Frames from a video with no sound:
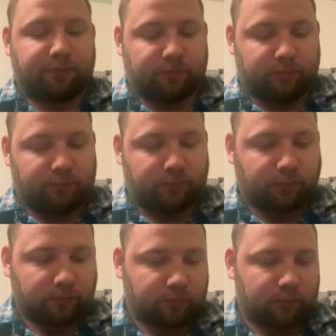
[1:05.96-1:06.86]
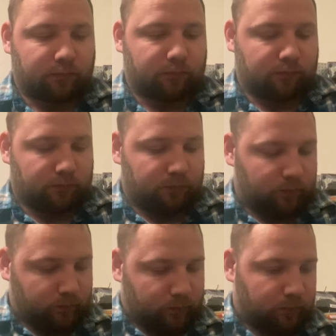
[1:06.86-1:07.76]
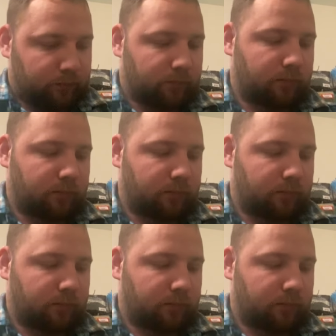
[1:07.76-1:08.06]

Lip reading: No one is speaking in this clip.